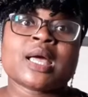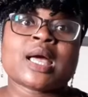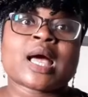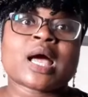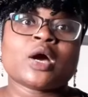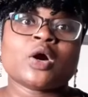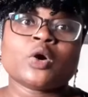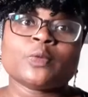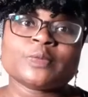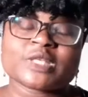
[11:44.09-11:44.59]
I
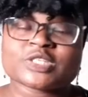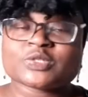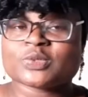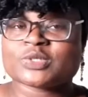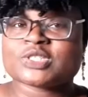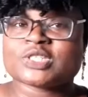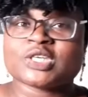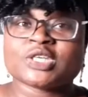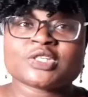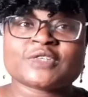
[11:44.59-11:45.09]
hope this
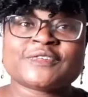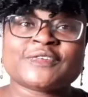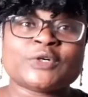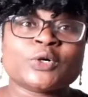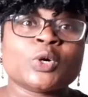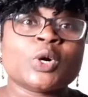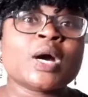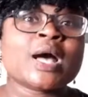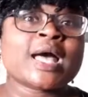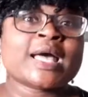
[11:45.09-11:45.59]
was
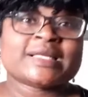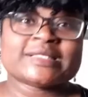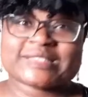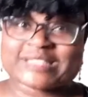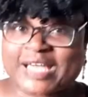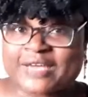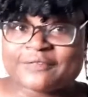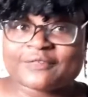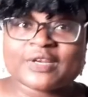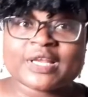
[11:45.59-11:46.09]
useful.
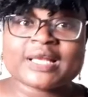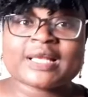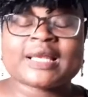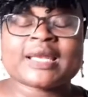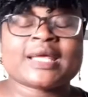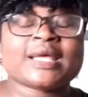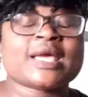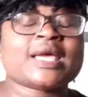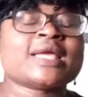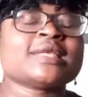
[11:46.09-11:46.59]

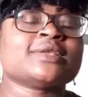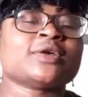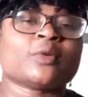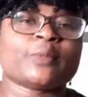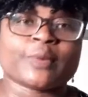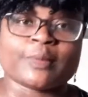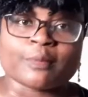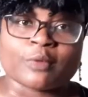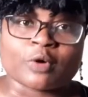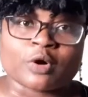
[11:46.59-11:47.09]
Definitely there'll
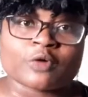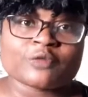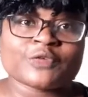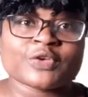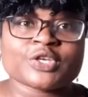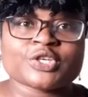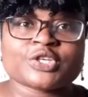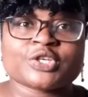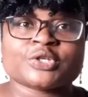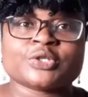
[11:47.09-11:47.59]
be more
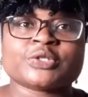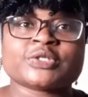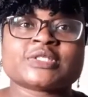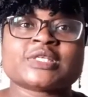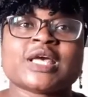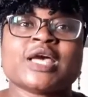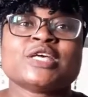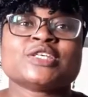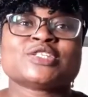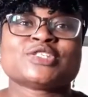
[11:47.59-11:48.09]
videos,
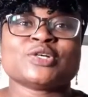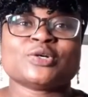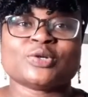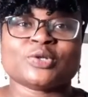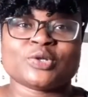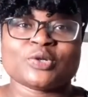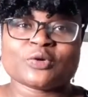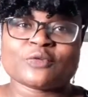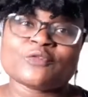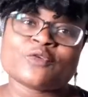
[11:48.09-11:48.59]
so
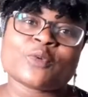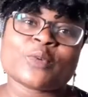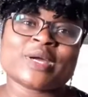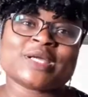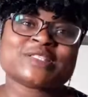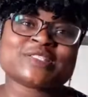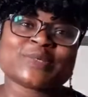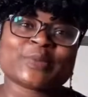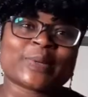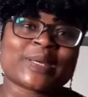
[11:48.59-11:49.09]
look
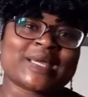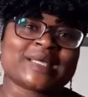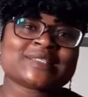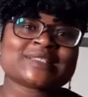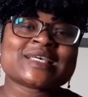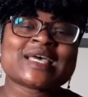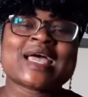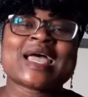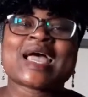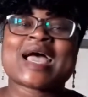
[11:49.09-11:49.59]
forward to it.